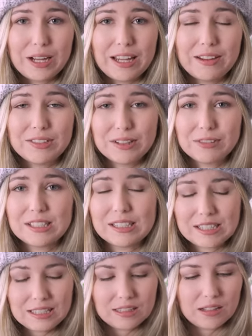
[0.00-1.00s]
I have definitely
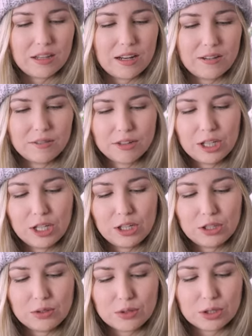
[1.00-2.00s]
seen a lot of
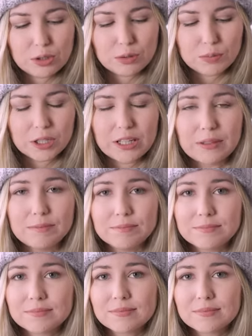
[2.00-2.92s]
YouTube um,